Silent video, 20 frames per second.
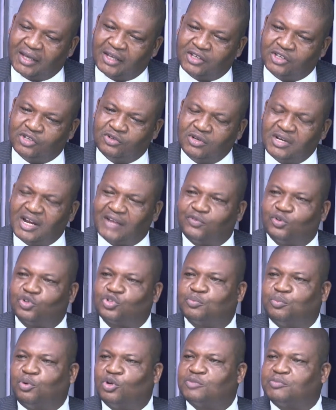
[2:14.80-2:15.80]
you know that for
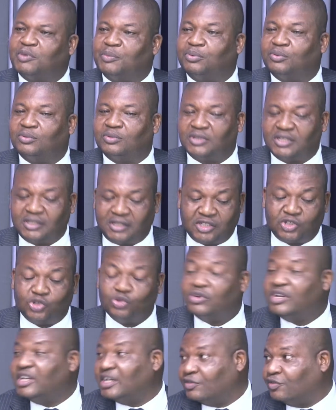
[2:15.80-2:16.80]
sport people, it is
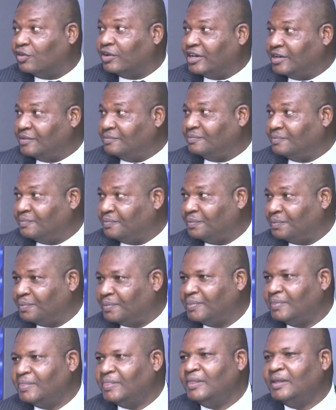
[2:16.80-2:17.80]
unique for them. Mm
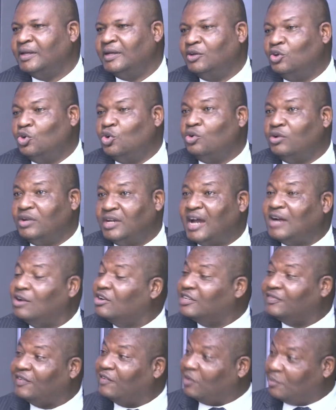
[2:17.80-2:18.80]
-hmm. Though they are not
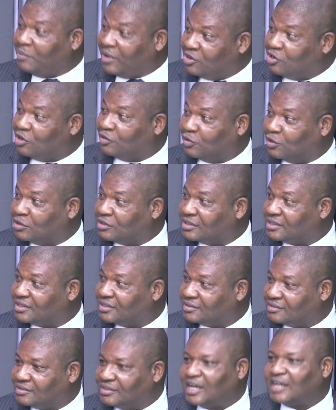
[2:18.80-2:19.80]
different from any of
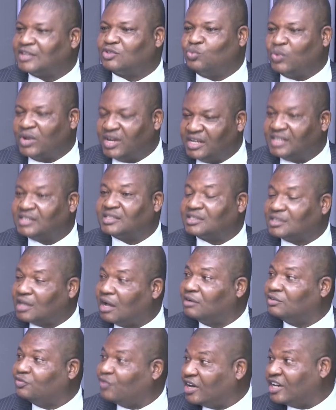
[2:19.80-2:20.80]
us, that we need
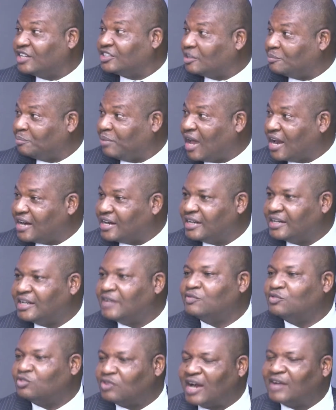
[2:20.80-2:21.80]
sound financial planning,
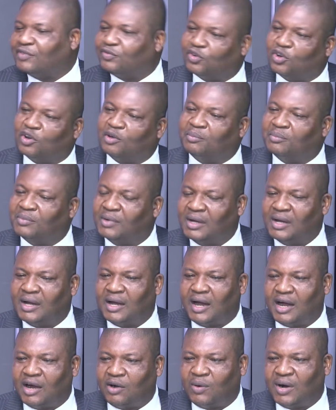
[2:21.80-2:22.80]
even right from
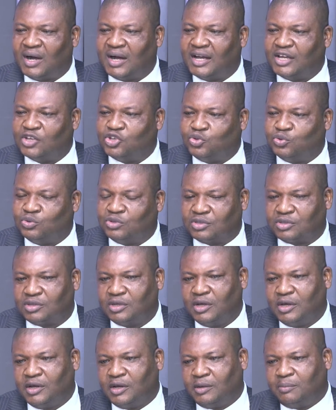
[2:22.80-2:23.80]
our youth.
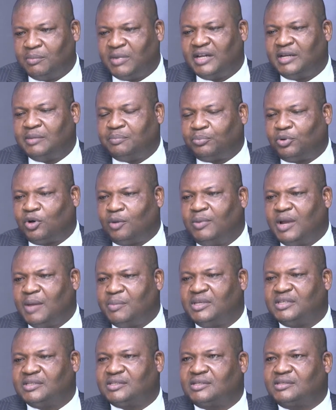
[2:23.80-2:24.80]
But the problem
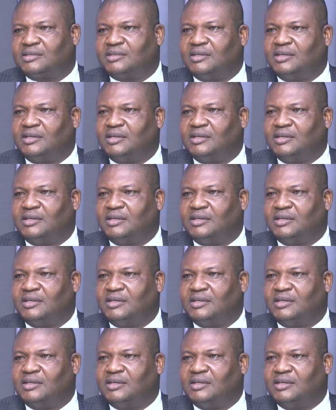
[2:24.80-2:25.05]
is